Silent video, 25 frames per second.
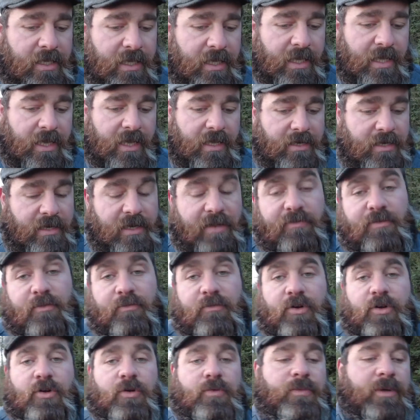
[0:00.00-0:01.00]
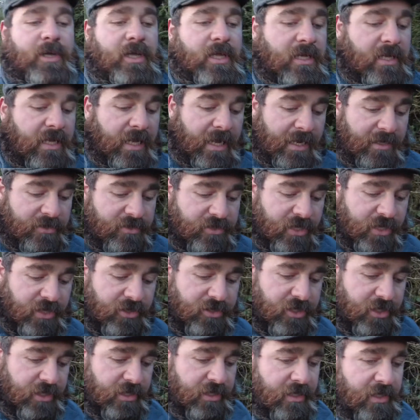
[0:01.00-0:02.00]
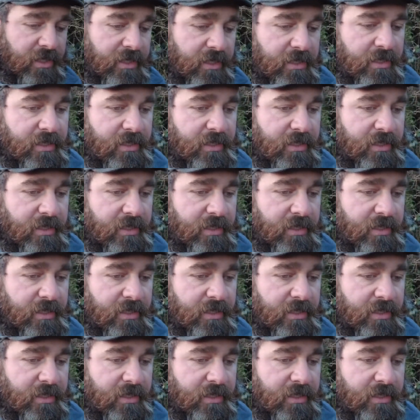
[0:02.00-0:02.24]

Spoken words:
and living room, large kitchen,